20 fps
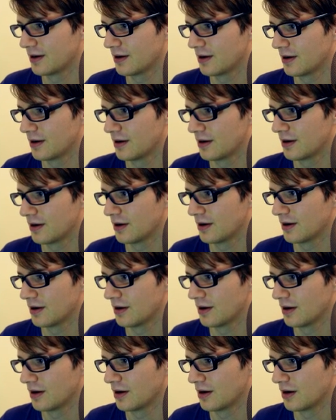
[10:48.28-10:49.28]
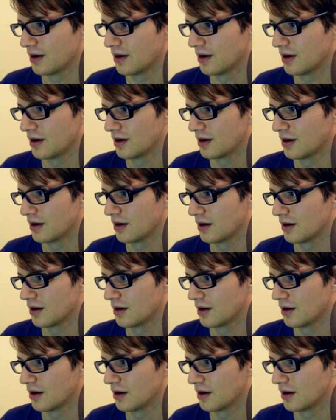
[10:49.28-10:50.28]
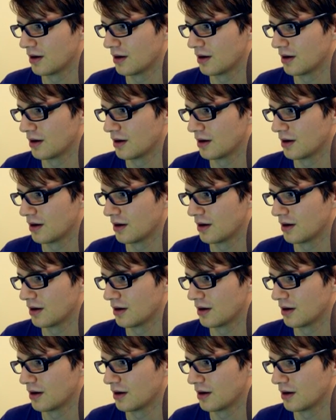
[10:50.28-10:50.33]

Nobody speaks.